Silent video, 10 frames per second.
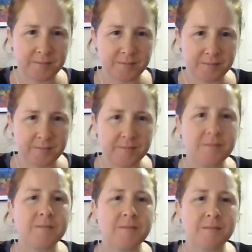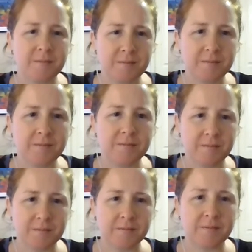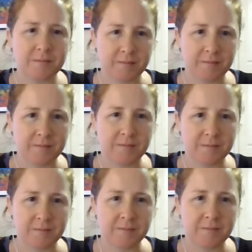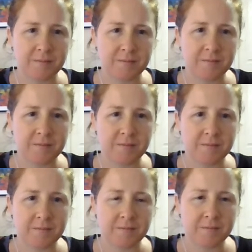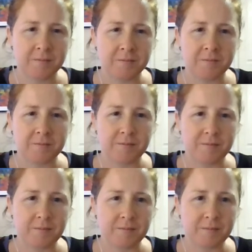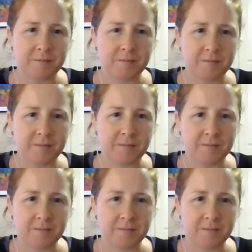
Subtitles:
The person shown says nothing.